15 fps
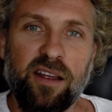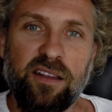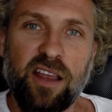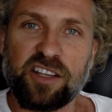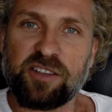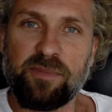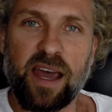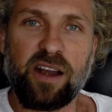
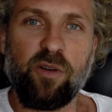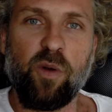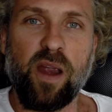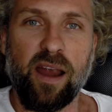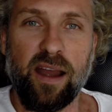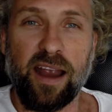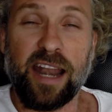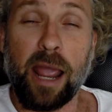doesn't matter
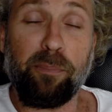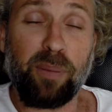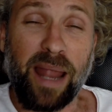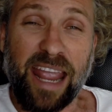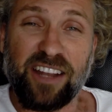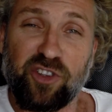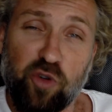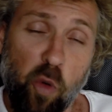where, and I
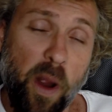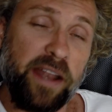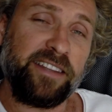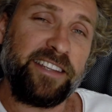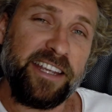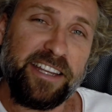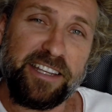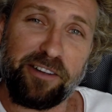plant
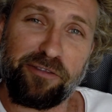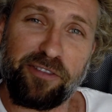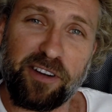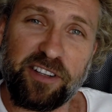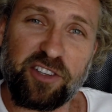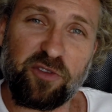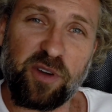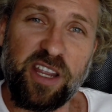20
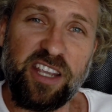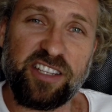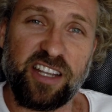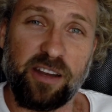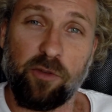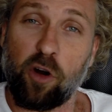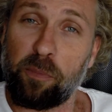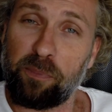different trees
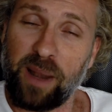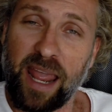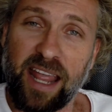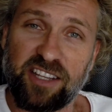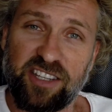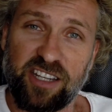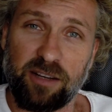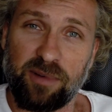in it, or
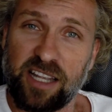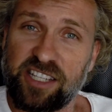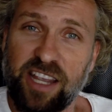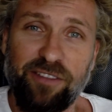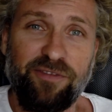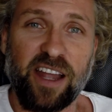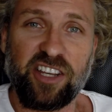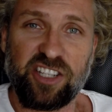plants in it, let's
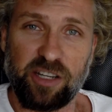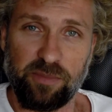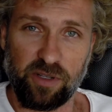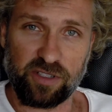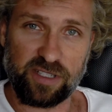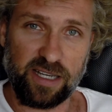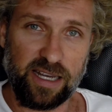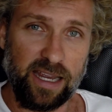say
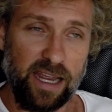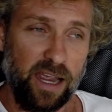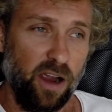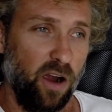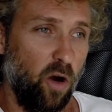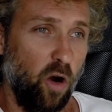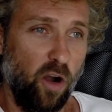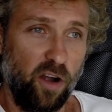vegetables,
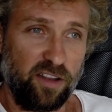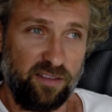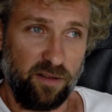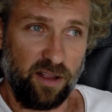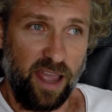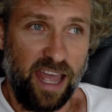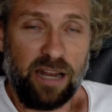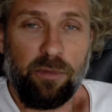or
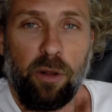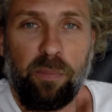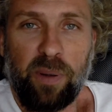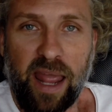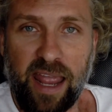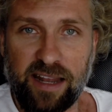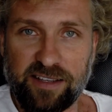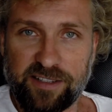edible
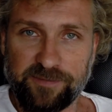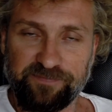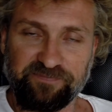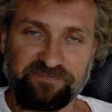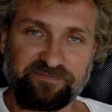plants.